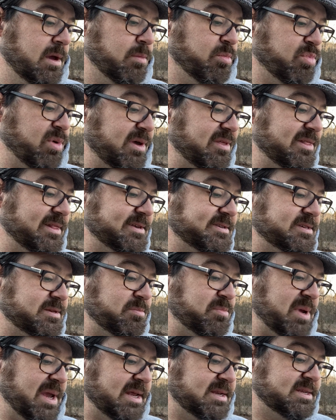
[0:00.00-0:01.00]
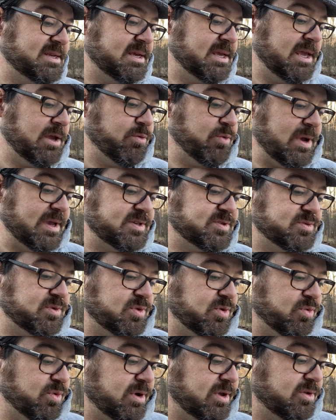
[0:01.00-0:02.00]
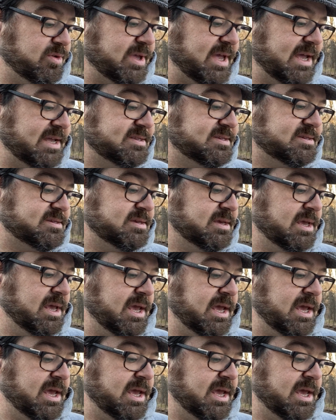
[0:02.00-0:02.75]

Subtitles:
Breathless and panting, he raced through the royal gates